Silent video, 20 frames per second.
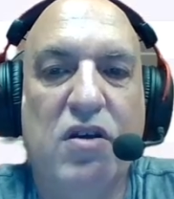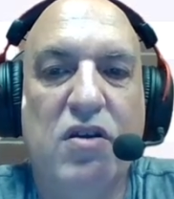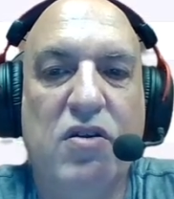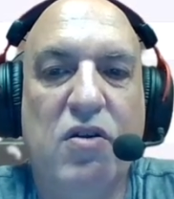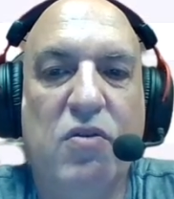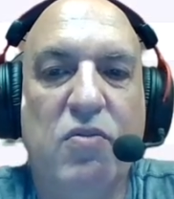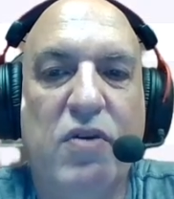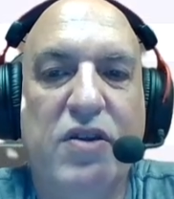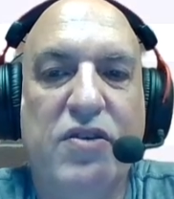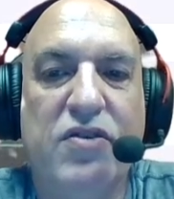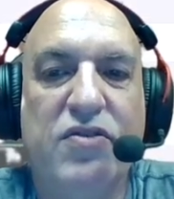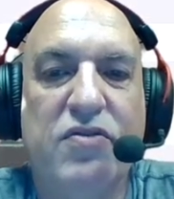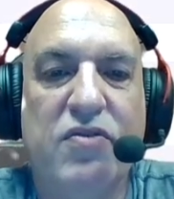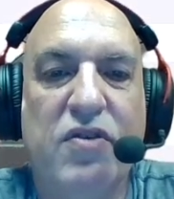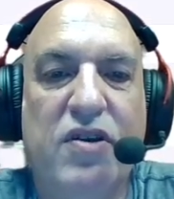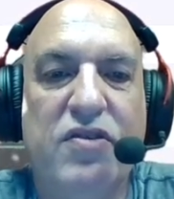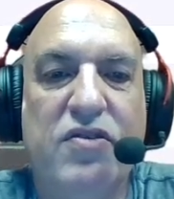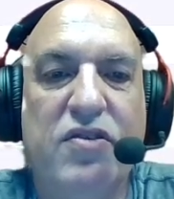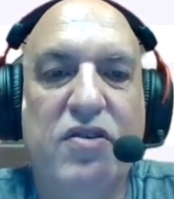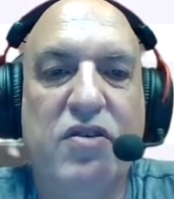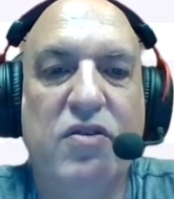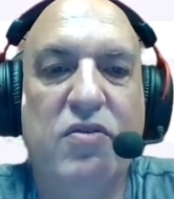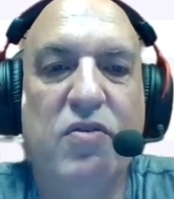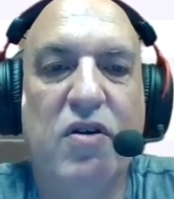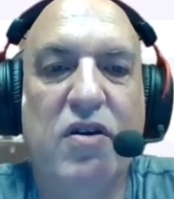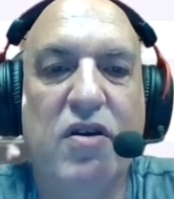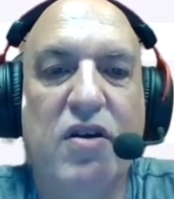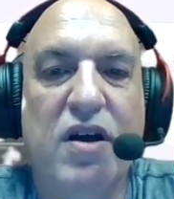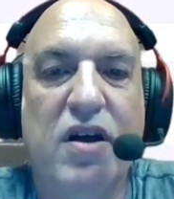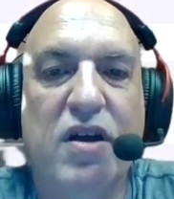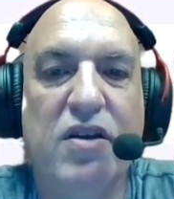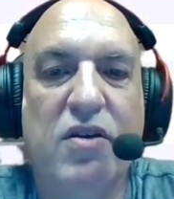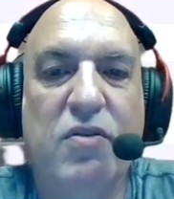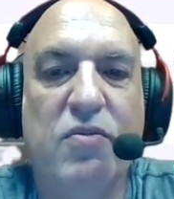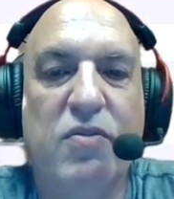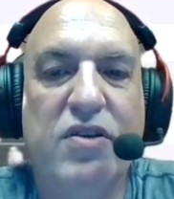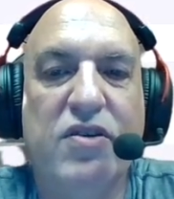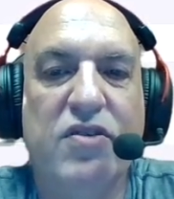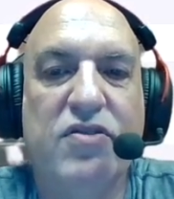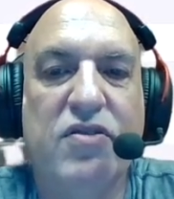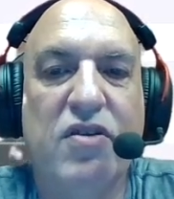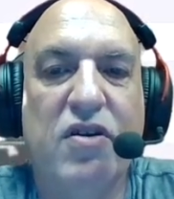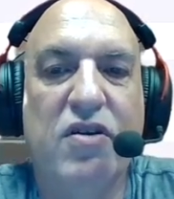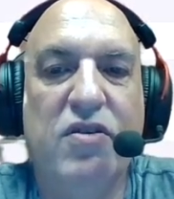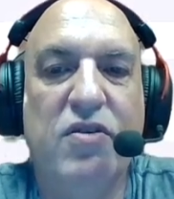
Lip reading: your registration URL, your registrar